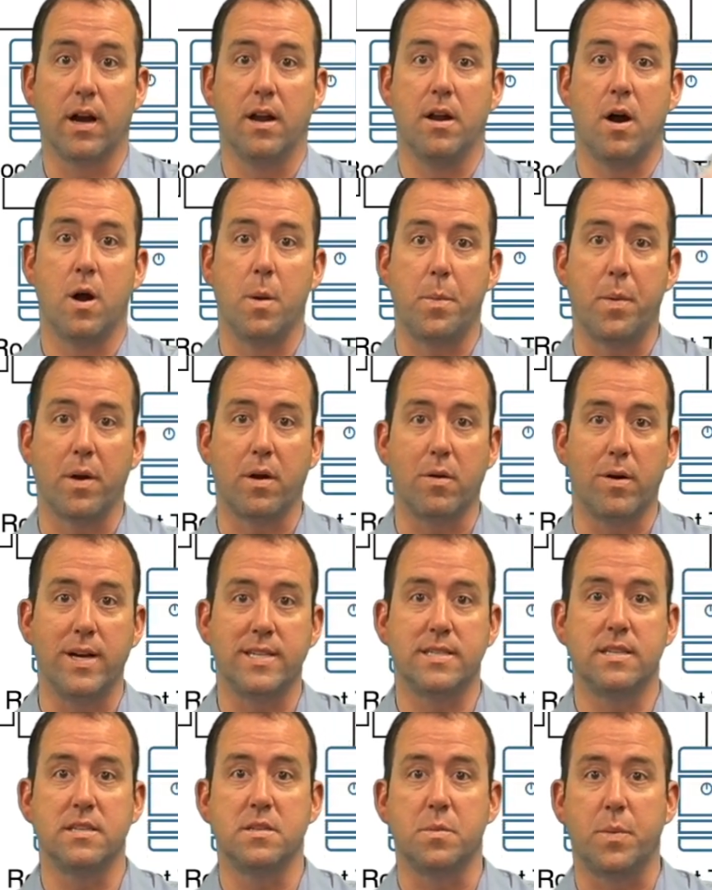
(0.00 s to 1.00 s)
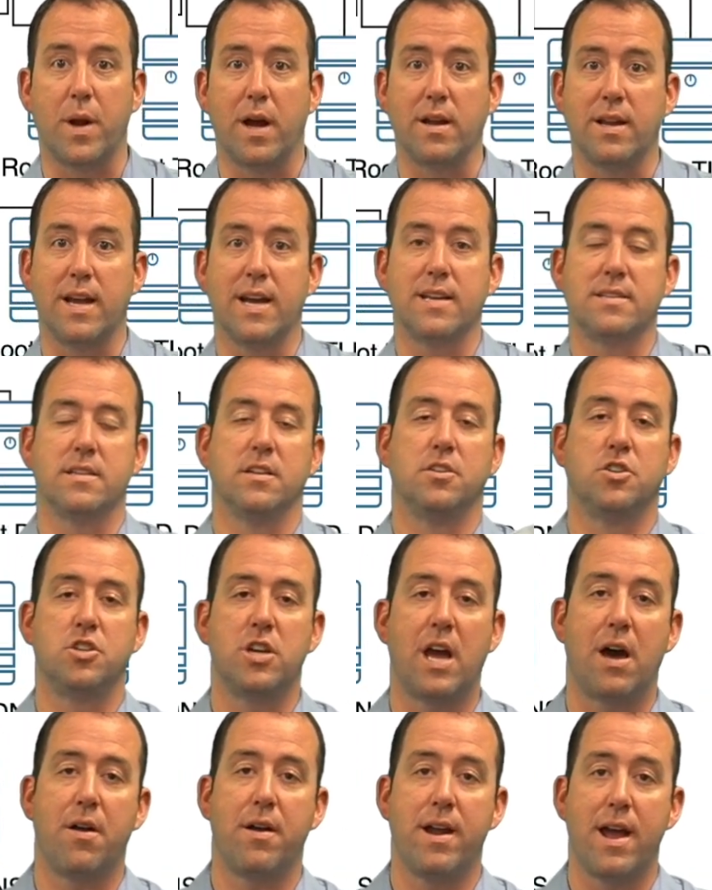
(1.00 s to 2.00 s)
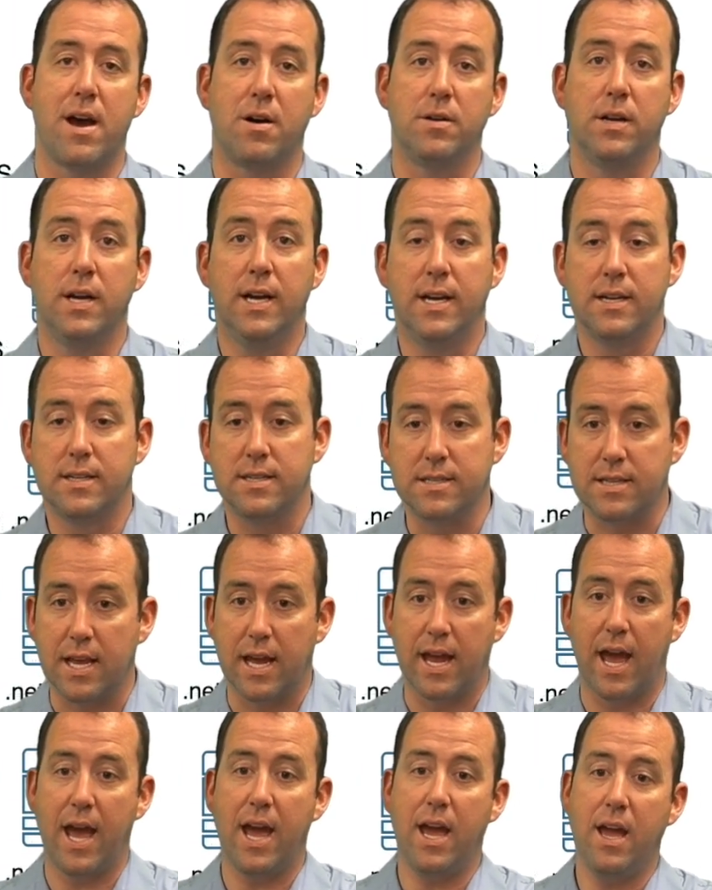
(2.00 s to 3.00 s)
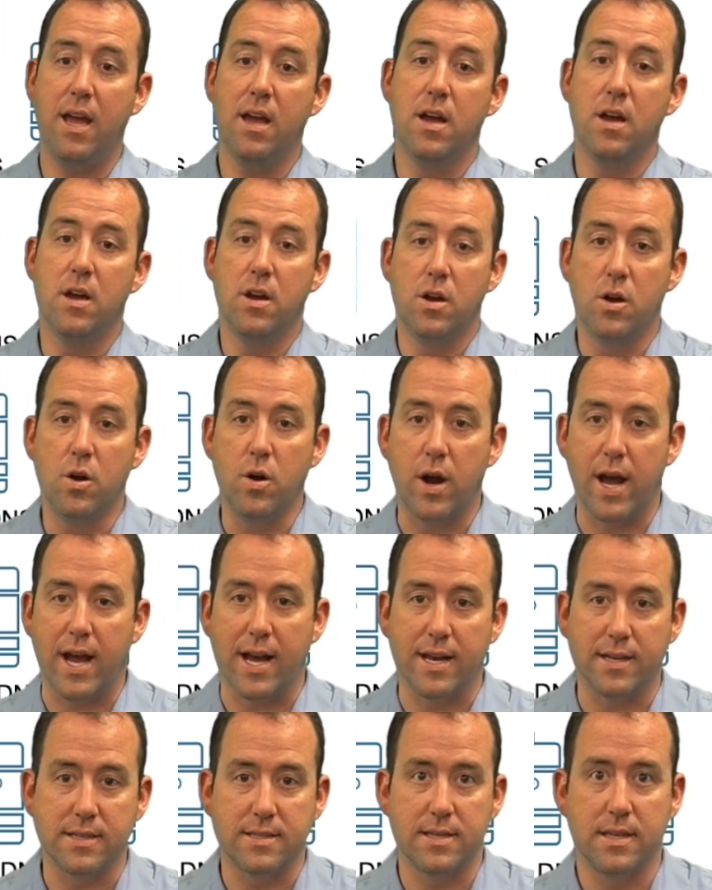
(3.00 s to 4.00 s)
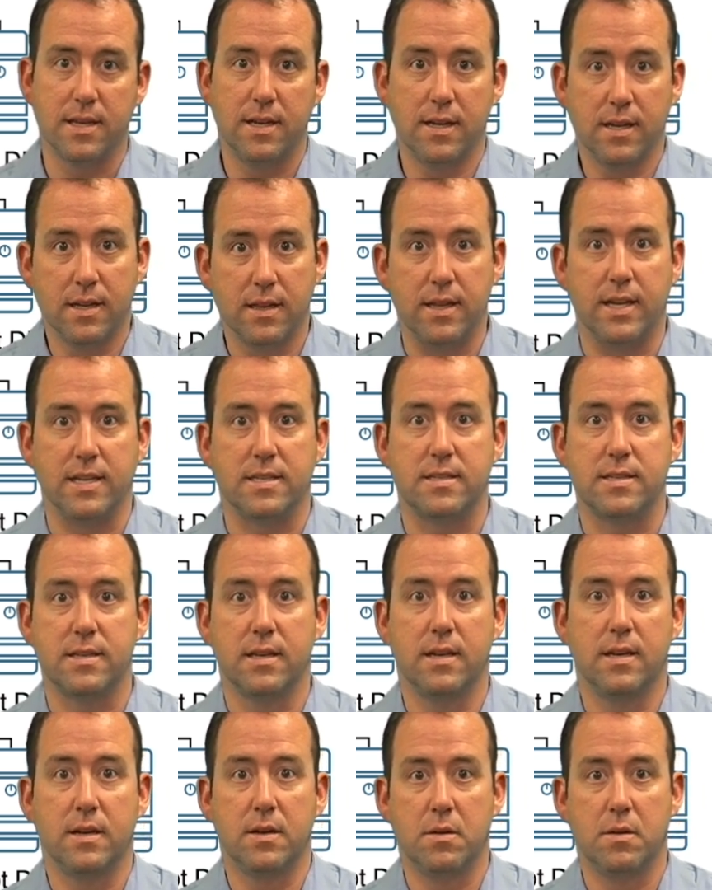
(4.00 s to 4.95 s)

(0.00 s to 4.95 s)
An ARP request is a broadcast that's shouted out to say, hey, who has this